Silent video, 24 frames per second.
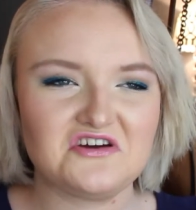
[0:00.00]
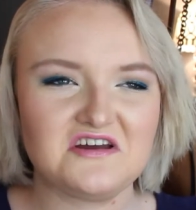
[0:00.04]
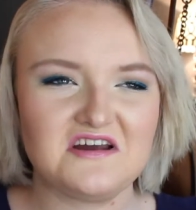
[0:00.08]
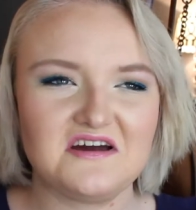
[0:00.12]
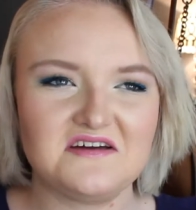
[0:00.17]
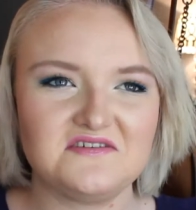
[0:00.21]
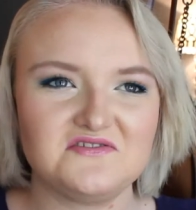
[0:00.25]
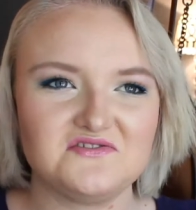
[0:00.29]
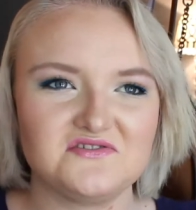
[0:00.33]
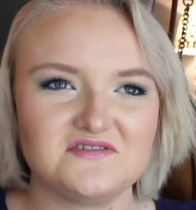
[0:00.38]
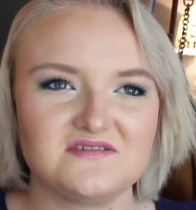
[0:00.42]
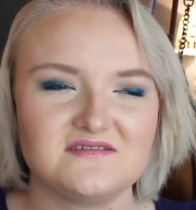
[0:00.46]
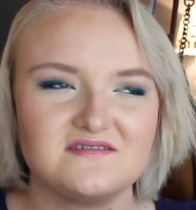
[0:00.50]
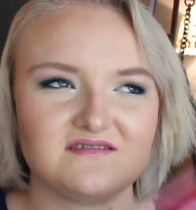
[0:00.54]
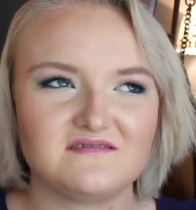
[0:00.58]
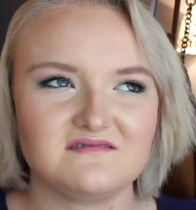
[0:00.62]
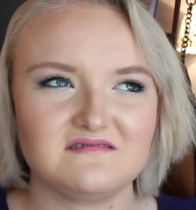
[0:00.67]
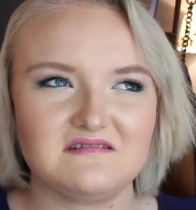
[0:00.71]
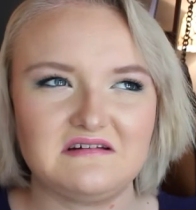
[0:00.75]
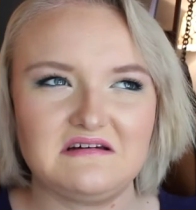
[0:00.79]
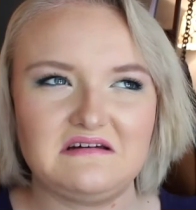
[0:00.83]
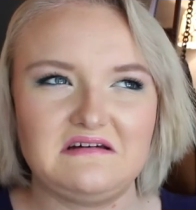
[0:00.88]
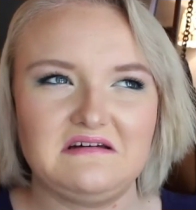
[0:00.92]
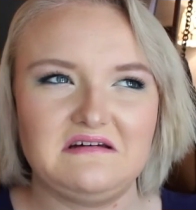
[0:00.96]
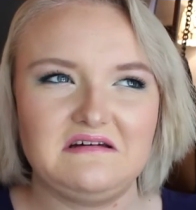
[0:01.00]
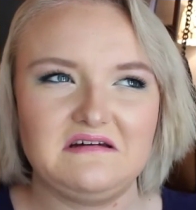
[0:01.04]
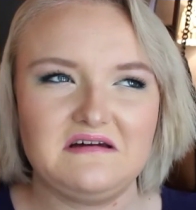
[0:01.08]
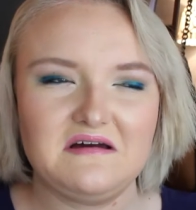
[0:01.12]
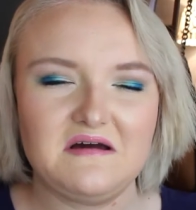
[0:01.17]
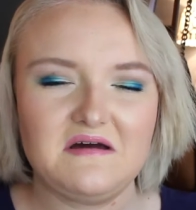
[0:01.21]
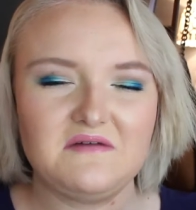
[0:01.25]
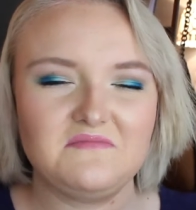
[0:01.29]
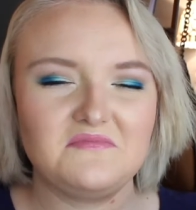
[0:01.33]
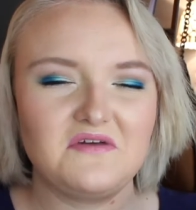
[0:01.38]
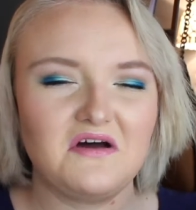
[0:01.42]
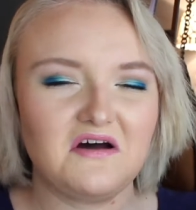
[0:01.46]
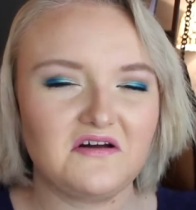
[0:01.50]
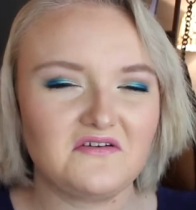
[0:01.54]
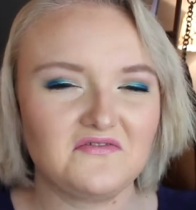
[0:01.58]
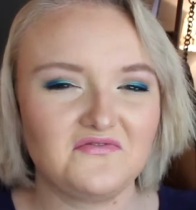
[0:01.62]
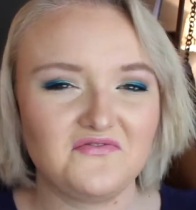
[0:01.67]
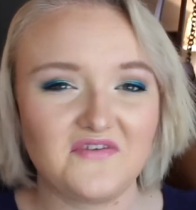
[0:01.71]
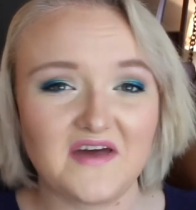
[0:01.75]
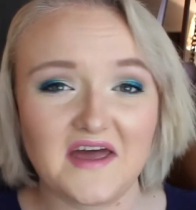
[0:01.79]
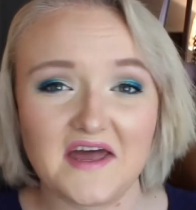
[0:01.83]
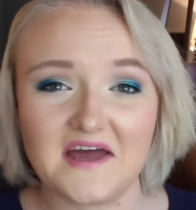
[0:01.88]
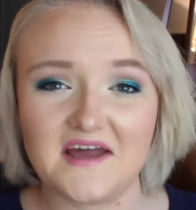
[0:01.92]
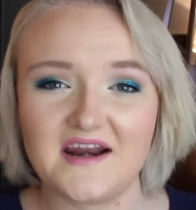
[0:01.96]
And I just, ugh, I'm not a
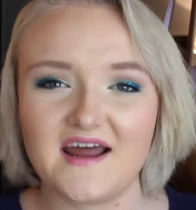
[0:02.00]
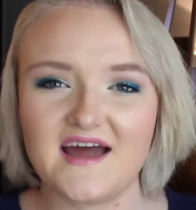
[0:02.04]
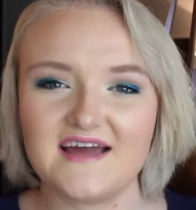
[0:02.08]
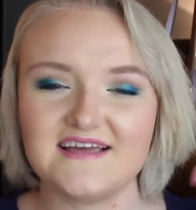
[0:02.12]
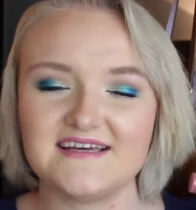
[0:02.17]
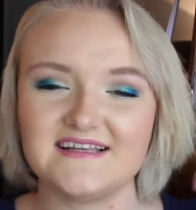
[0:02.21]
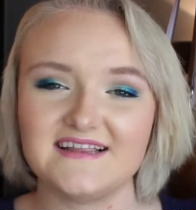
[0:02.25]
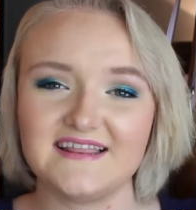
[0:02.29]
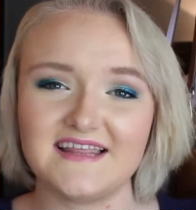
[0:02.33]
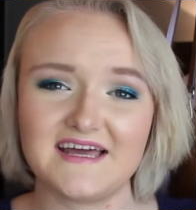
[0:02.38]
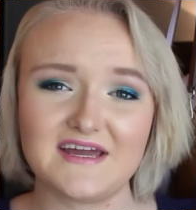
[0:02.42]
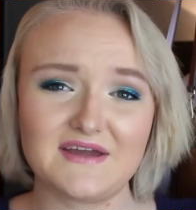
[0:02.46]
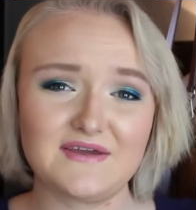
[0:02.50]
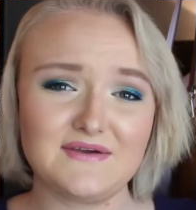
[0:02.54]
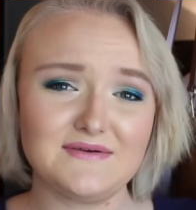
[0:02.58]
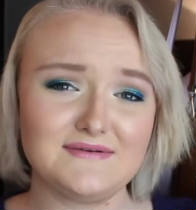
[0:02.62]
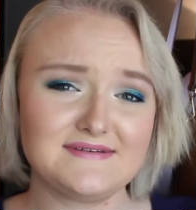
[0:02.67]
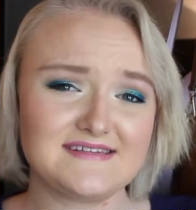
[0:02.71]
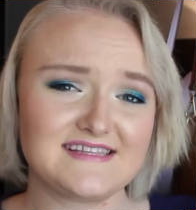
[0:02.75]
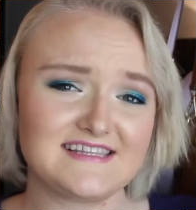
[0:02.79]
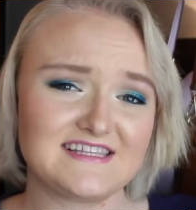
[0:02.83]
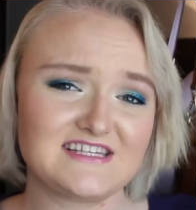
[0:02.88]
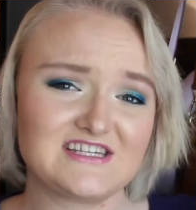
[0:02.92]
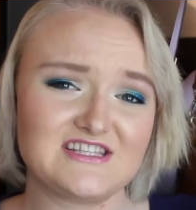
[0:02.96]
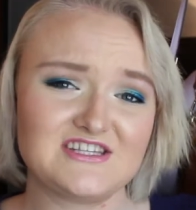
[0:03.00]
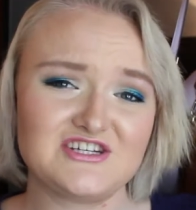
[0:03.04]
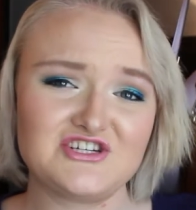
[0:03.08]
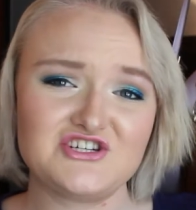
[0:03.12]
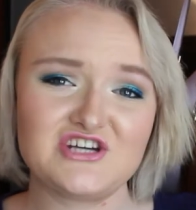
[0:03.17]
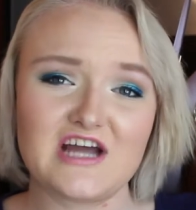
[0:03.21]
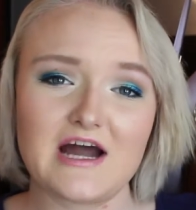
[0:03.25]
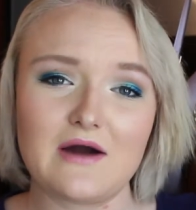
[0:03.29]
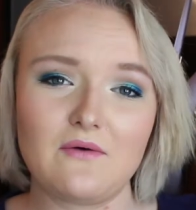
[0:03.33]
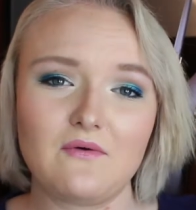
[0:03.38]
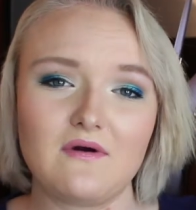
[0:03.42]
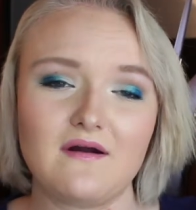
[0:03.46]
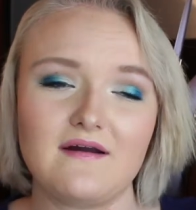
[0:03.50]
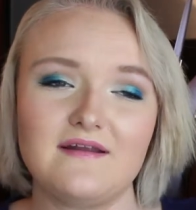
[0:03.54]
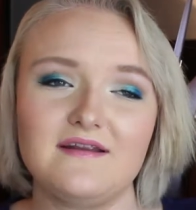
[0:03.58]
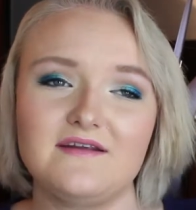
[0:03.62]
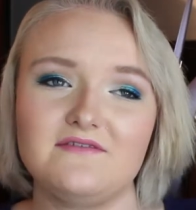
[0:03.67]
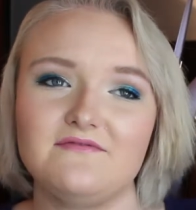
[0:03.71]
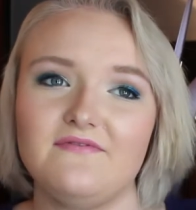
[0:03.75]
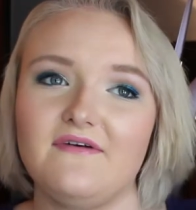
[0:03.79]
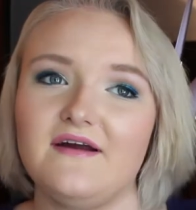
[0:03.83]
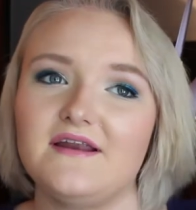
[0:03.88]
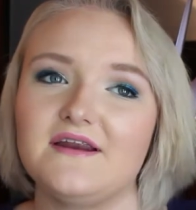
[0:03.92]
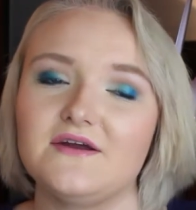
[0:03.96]
fan. I didn't like using this in the shower. I
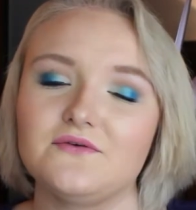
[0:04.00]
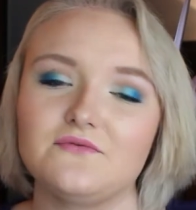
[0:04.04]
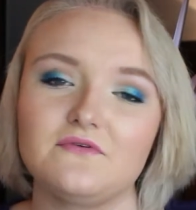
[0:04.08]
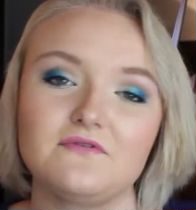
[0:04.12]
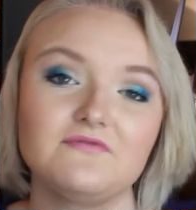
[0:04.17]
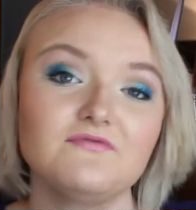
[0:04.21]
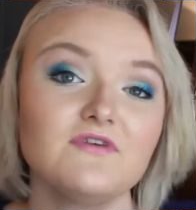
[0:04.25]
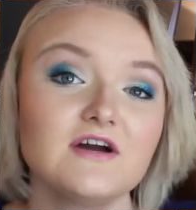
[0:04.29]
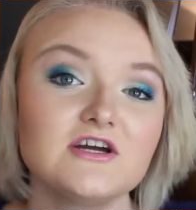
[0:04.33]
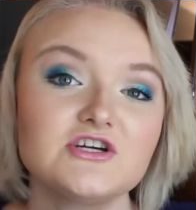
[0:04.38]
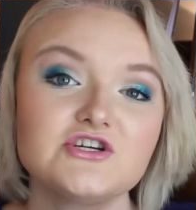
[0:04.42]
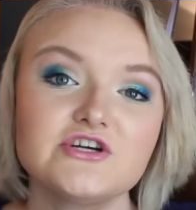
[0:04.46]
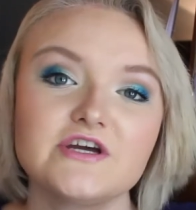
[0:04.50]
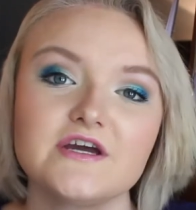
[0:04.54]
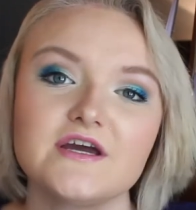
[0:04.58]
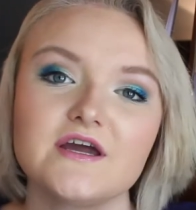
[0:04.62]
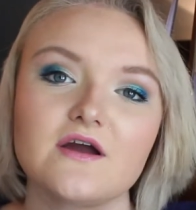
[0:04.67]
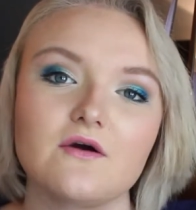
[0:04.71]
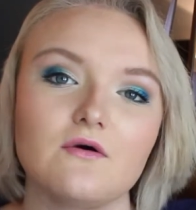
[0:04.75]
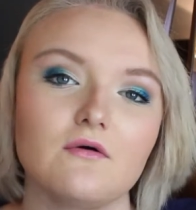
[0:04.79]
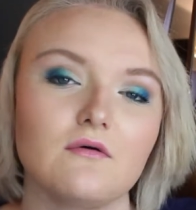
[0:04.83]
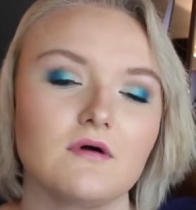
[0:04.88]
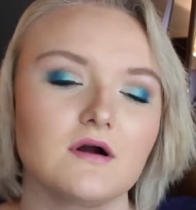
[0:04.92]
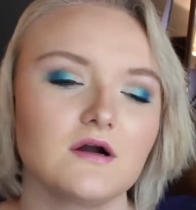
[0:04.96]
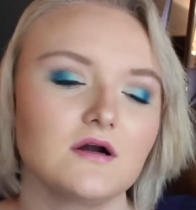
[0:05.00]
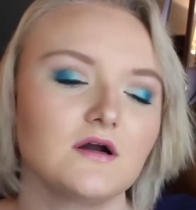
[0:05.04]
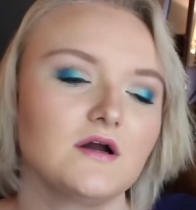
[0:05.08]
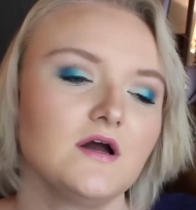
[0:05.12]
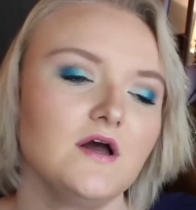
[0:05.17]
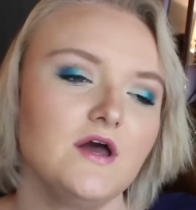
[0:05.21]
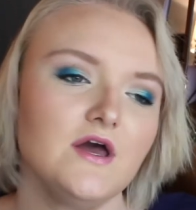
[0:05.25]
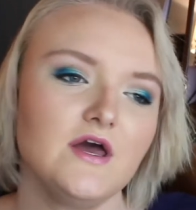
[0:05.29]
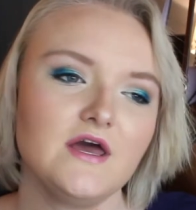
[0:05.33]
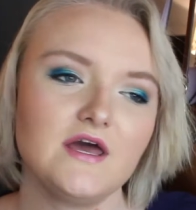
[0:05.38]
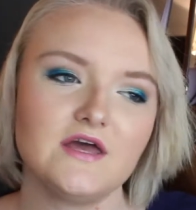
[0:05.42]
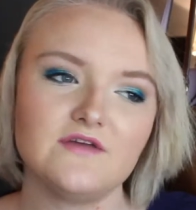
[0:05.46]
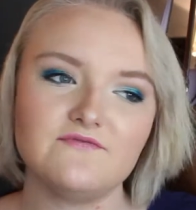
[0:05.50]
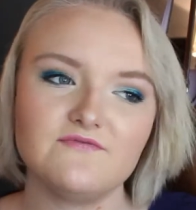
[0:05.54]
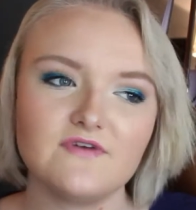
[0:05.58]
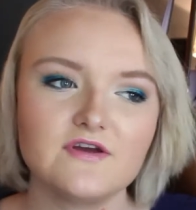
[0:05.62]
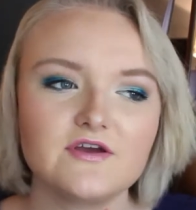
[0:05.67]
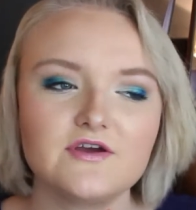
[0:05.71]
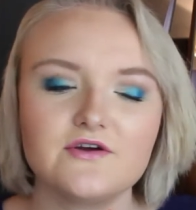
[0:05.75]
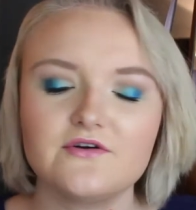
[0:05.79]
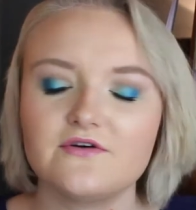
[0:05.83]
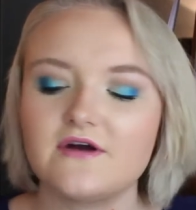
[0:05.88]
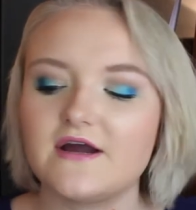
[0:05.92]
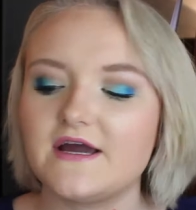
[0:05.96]
didn't find it refreshing or
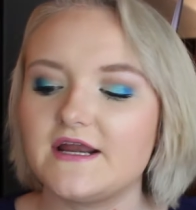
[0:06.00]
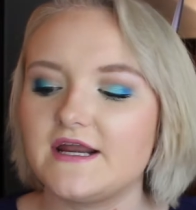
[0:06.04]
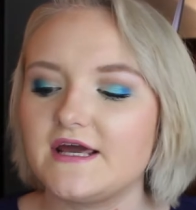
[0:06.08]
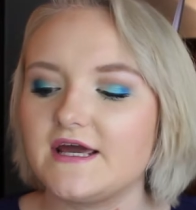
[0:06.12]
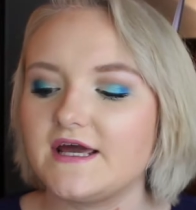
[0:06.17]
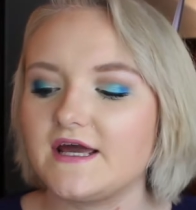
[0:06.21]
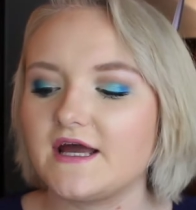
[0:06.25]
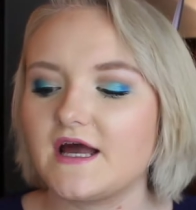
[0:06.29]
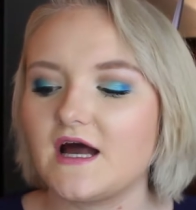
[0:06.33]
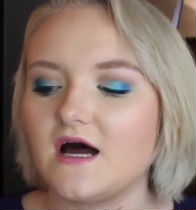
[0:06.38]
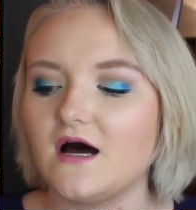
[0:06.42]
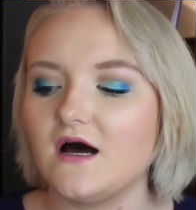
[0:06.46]
invigorating.